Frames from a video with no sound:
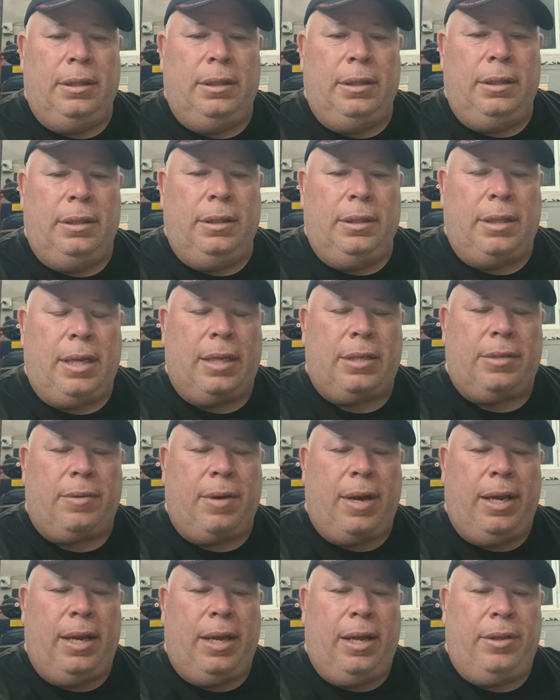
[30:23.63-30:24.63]
That's
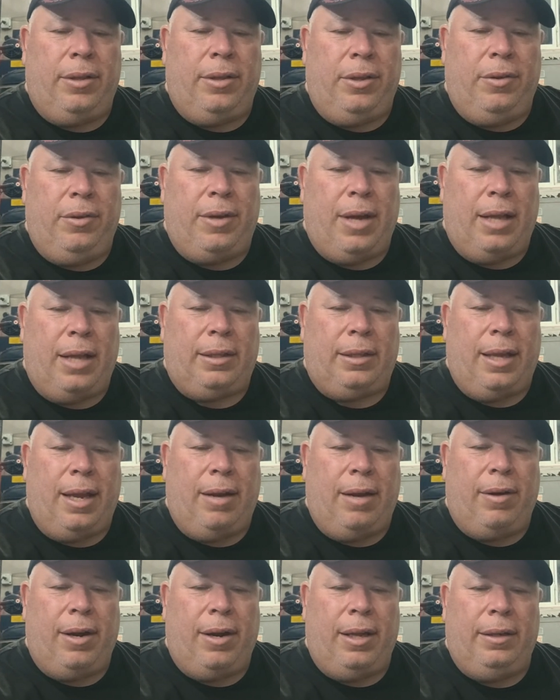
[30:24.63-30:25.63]
right, Heather. You got that
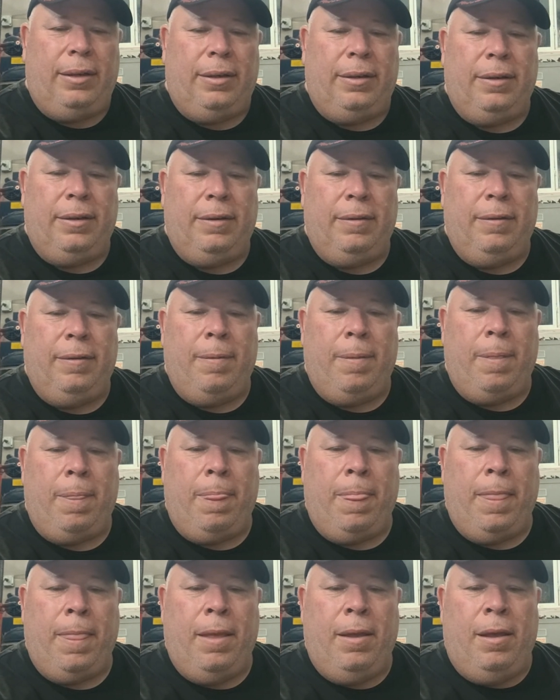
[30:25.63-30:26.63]
right.
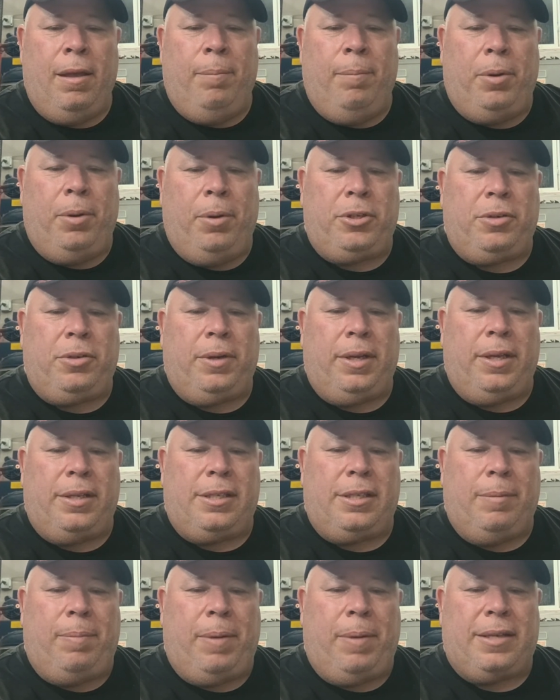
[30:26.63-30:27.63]
Butchery is
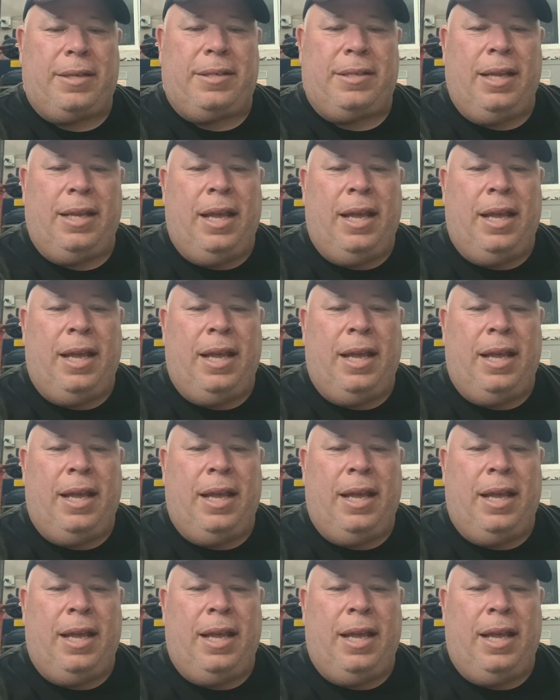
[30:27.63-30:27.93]
the best.